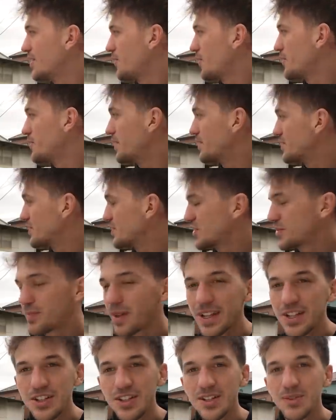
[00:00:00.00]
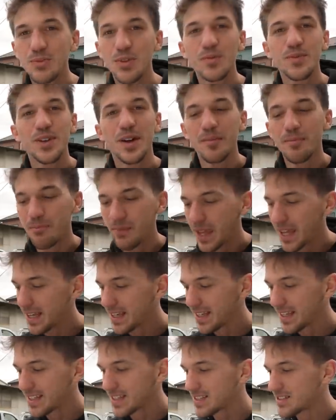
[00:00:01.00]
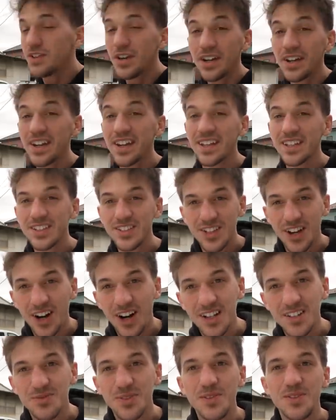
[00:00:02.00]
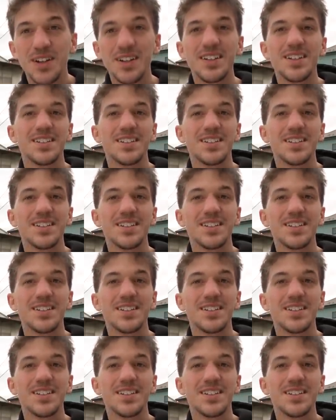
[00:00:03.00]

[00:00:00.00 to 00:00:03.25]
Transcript: We've done suspension, we've done maintenance, done an exhaust, we've done